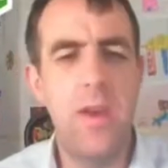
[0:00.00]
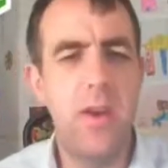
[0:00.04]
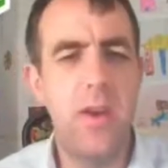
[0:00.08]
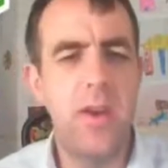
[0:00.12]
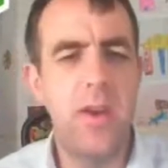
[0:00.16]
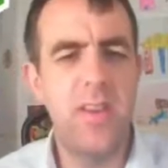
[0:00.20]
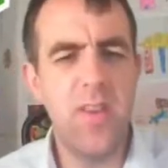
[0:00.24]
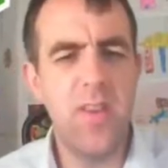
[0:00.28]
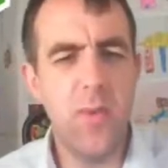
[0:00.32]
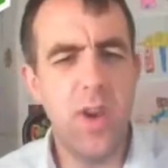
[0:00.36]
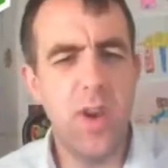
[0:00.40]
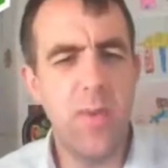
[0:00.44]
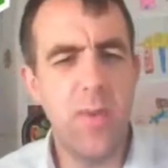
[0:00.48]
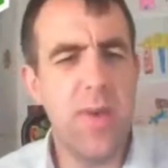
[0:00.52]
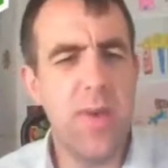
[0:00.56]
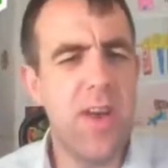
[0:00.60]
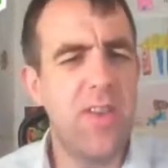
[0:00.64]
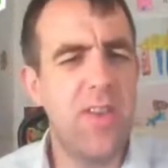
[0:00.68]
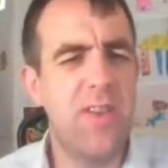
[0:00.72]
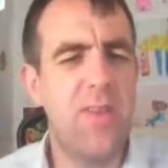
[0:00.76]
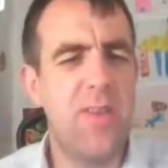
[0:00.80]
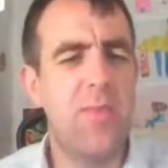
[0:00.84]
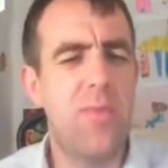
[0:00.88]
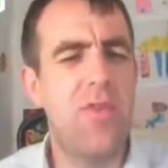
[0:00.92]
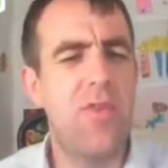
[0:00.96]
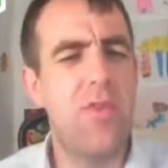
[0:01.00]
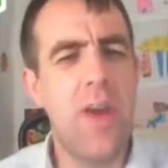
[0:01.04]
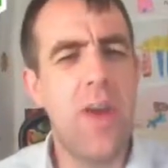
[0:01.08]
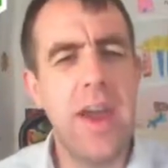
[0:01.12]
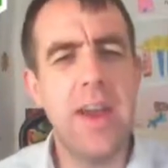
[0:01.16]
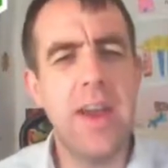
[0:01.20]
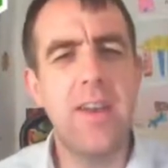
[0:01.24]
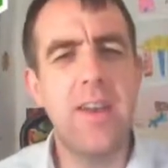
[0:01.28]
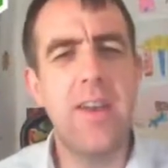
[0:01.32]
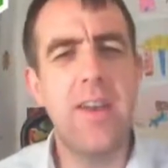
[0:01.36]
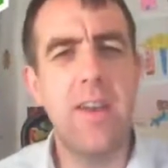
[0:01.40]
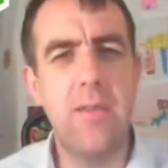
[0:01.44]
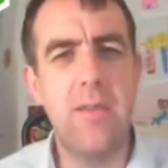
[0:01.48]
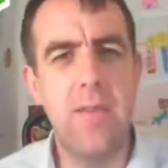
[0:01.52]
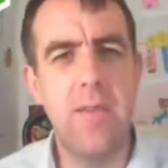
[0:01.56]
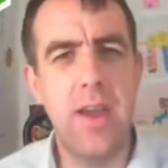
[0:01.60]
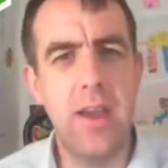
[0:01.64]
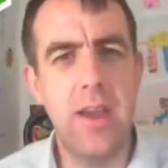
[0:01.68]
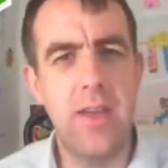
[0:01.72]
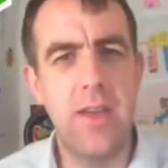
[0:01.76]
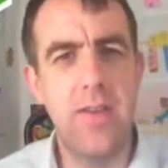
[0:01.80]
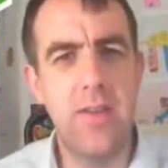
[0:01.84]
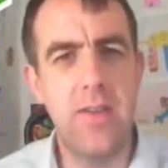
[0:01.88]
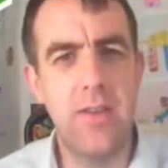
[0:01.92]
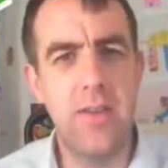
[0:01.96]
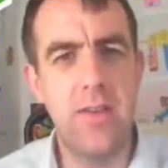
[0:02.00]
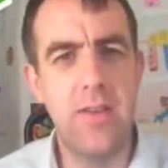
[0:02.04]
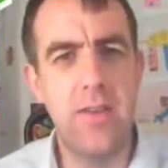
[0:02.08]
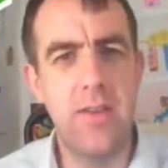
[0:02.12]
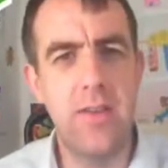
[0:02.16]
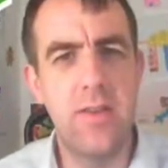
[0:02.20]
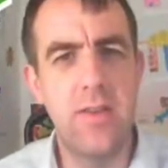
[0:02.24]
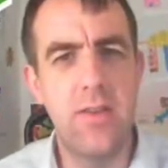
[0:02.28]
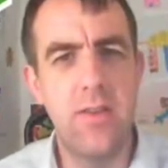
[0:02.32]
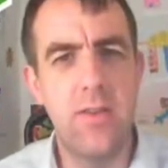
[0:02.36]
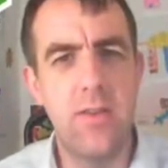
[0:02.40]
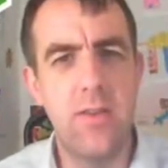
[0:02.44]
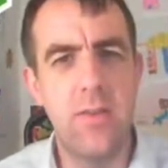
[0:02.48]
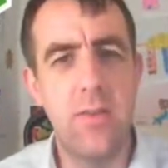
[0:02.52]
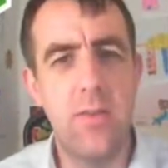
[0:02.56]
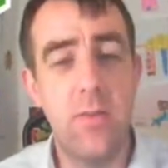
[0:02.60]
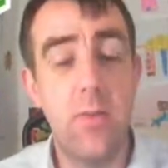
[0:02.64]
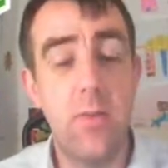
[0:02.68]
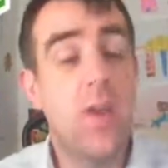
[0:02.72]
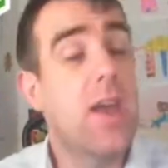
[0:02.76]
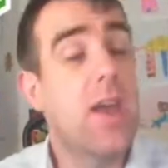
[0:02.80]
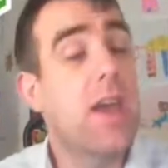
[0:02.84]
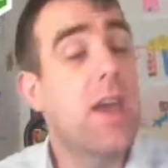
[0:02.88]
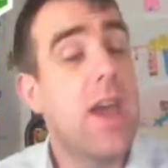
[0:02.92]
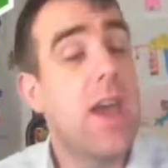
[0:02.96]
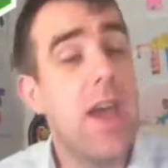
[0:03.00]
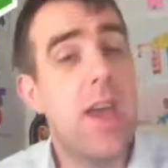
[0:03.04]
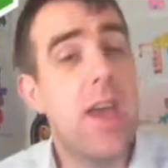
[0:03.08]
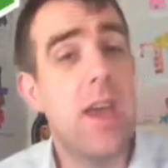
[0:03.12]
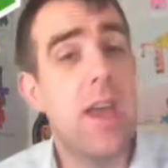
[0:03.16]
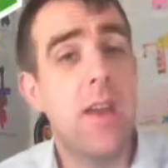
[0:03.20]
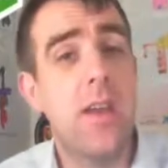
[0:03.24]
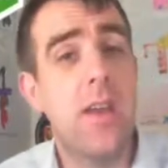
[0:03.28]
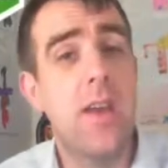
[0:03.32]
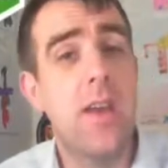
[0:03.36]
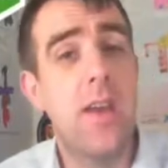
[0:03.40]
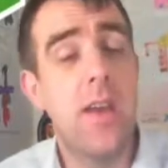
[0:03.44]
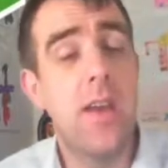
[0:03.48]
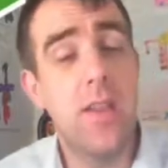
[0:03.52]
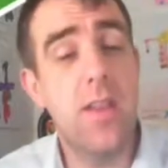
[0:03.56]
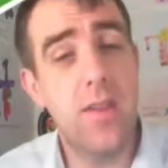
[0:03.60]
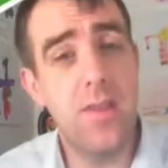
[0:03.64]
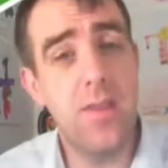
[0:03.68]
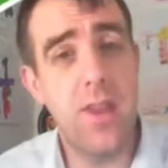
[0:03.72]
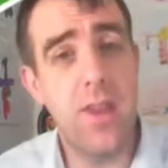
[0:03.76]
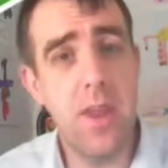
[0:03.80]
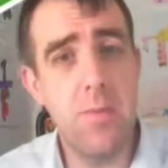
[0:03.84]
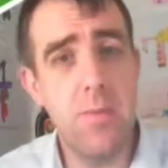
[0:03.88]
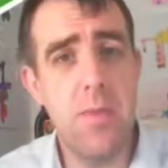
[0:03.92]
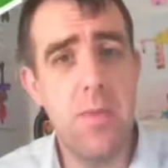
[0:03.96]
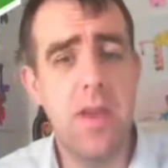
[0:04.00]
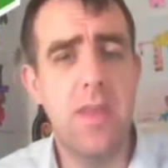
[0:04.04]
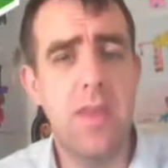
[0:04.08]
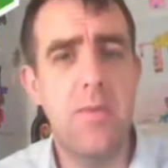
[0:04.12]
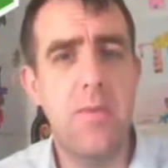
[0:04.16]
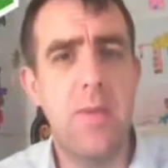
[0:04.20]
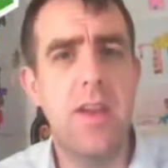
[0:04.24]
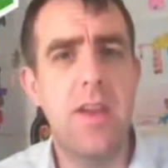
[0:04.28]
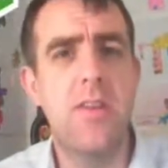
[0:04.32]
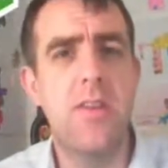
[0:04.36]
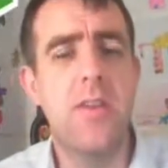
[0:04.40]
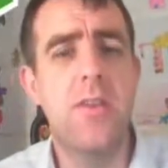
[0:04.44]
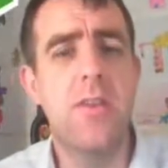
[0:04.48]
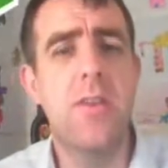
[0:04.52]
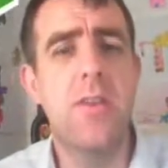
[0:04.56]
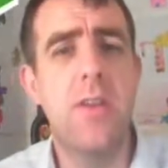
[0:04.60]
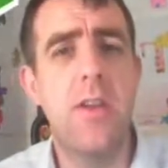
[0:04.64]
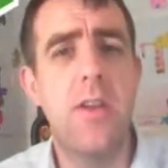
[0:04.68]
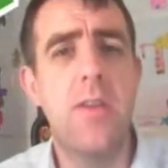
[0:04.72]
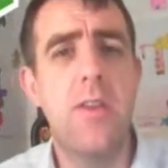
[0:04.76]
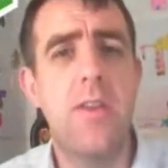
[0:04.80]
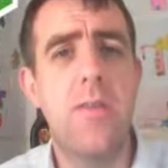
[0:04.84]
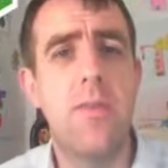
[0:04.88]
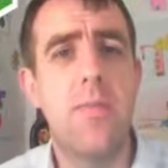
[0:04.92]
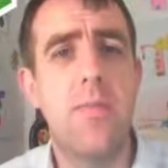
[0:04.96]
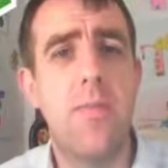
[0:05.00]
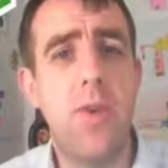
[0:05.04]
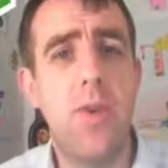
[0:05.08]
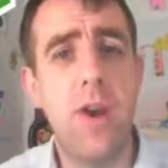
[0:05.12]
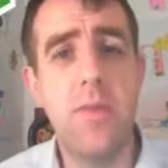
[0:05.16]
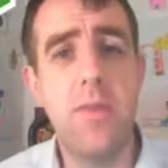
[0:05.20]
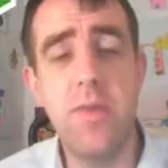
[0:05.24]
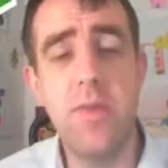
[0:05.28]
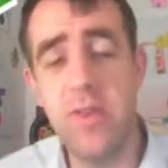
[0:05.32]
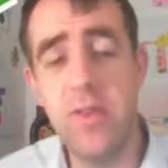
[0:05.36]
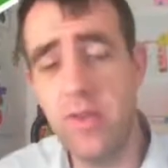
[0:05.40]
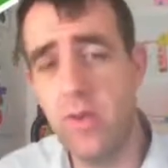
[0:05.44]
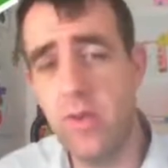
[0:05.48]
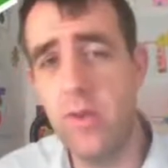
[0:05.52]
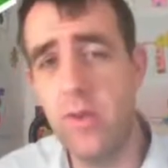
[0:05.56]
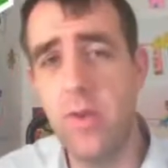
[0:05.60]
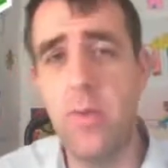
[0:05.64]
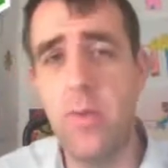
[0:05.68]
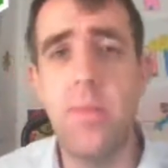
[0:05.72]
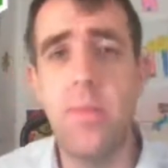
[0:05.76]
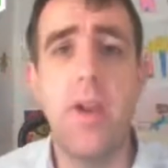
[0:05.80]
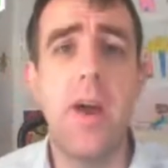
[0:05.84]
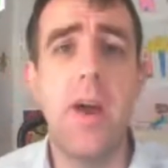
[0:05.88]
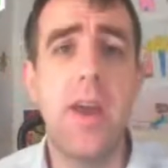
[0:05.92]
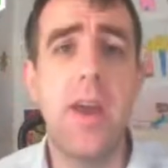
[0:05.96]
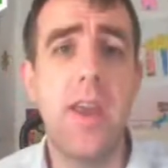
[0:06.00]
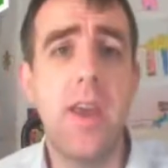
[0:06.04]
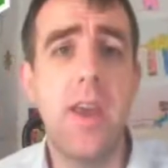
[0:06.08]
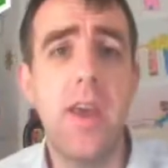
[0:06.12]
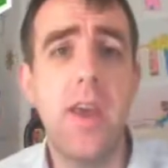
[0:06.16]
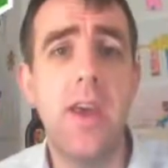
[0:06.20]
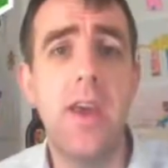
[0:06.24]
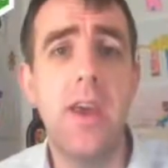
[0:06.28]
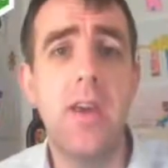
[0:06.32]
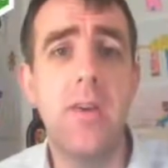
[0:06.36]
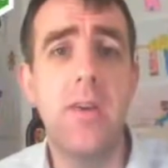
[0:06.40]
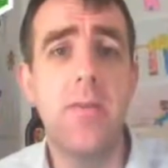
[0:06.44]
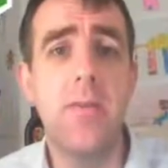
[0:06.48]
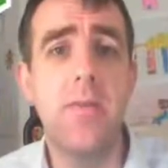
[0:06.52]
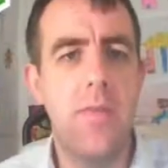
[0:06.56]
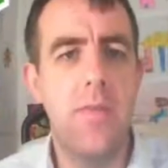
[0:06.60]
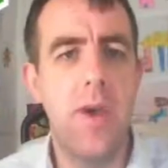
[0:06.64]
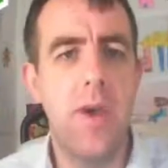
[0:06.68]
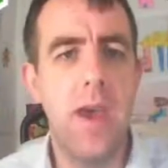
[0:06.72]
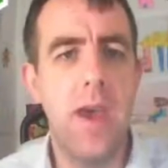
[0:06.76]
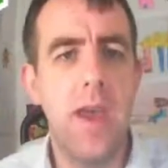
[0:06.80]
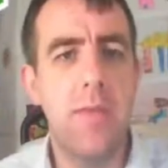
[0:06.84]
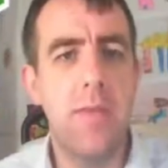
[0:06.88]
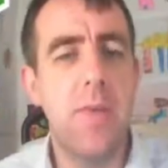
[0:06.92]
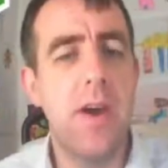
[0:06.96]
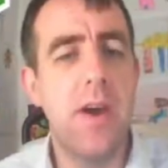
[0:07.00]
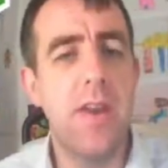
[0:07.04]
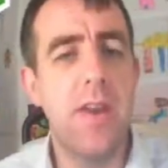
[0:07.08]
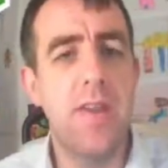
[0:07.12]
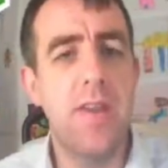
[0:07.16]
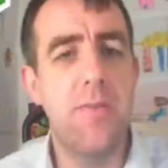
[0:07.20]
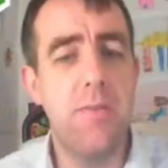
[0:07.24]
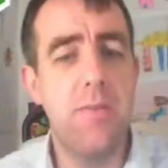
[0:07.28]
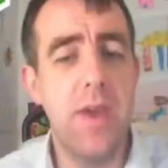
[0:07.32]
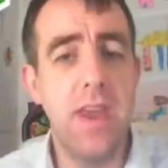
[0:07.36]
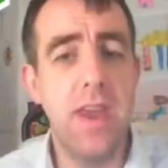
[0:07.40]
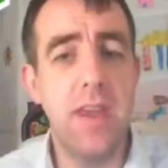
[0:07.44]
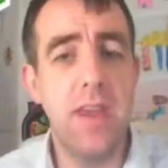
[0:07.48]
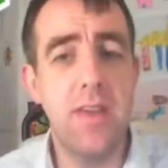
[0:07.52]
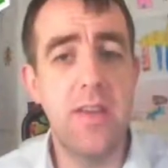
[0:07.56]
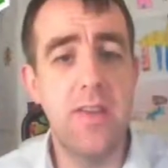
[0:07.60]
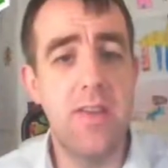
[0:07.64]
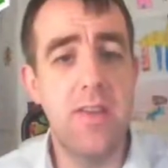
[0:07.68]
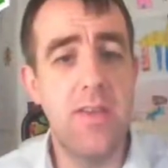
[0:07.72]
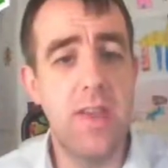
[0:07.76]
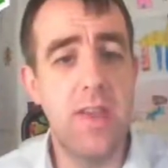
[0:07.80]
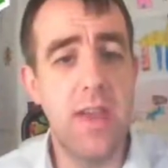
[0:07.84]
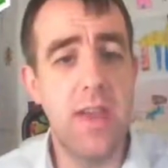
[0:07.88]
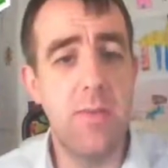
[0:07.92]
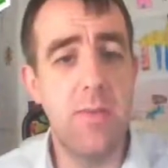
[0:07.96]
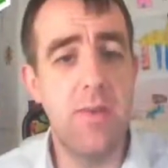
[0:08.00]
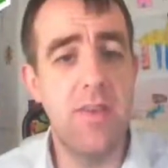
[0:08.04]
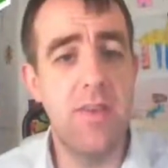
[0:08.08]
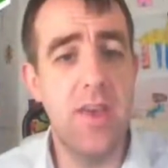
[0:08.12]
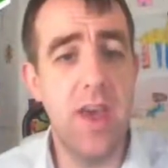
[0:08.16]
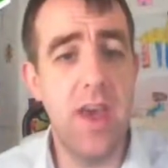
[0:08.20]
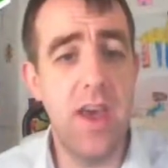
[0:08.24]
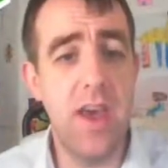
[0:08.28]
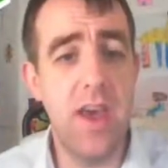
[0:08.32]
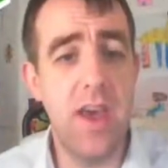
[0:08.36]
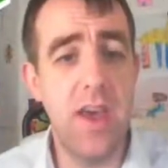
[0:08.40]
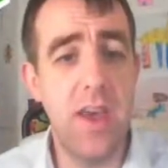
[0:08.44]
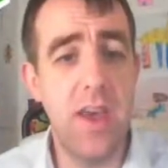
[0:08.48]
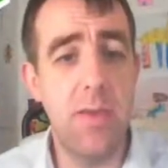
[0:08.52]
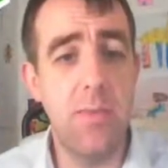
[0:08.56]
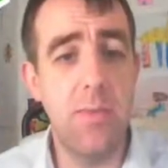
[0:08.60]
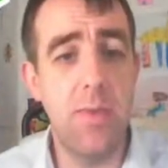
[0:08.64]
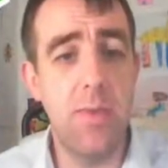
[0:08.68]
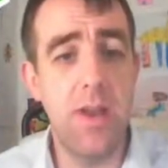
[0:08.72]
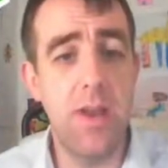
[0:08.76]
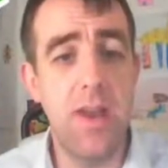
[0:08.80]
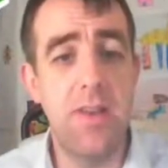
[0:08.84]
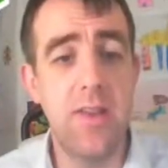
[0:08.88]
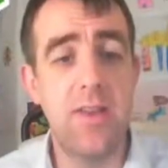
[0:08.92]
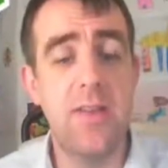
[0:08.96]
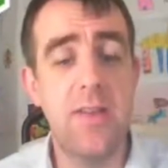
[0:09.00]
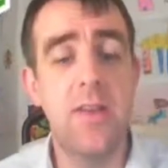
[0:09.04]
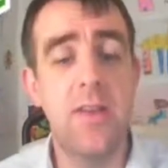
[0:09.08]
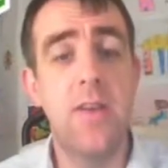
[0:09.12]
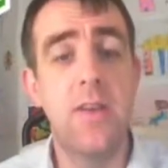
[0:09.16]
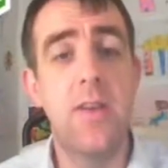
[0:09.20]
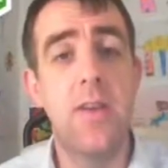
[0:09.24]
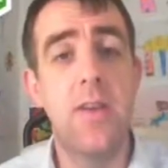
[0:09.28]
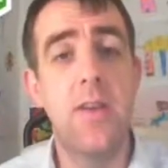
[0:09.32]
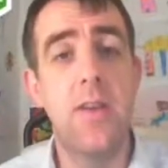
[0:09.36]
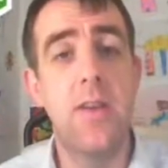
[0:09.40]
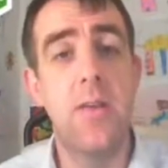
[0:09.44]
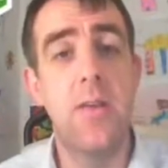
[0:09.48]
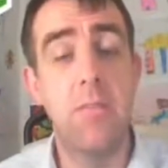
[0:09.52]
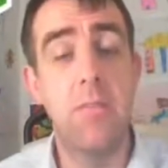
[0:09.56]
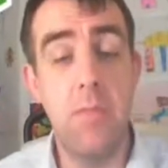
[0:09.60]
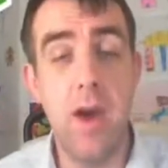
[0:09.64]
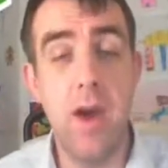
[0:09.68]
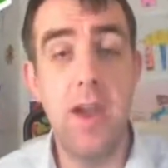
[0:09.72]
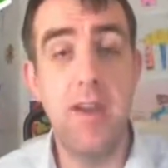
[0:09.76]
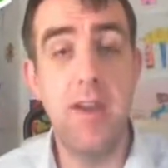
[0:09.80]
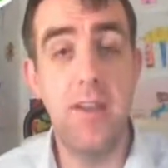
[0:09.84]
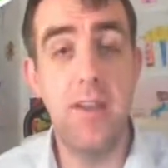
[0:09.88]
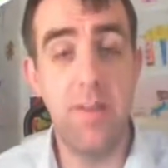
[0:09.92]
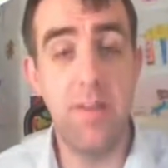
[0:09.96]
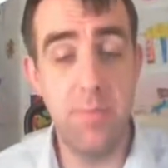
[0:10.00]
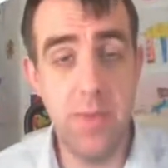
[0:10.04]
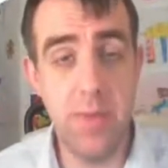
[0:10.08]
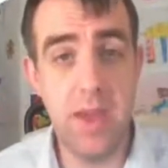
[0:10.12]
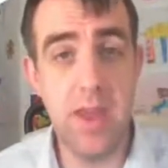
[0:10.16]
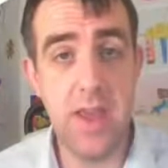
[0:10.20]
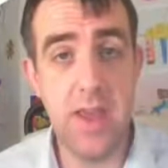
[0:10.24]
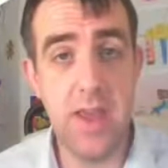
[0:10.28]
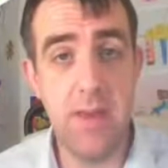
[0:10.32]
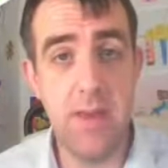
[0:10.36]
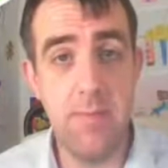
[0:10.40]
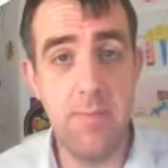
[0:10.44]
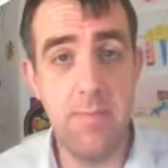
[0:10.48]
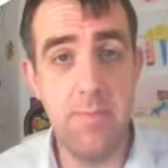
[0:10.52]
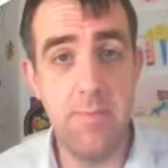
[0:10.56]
So what about subtracting vectors? Well, again, the same mathematics you learnt in primary school apply here. A minus b is the same as a plus minus b.